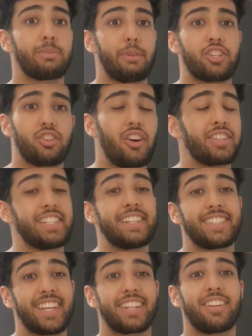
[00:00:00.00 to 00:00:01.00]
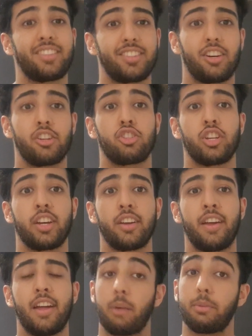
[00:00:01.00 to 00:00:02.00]
specialising in second and third year.
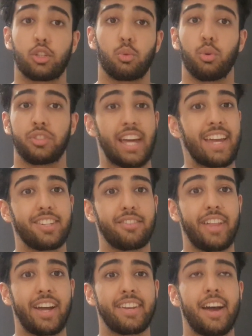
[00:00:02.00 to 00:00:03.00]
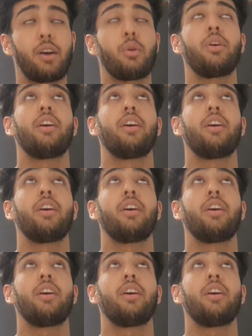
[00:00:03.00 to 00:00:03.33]
We're coming towards the end of that now.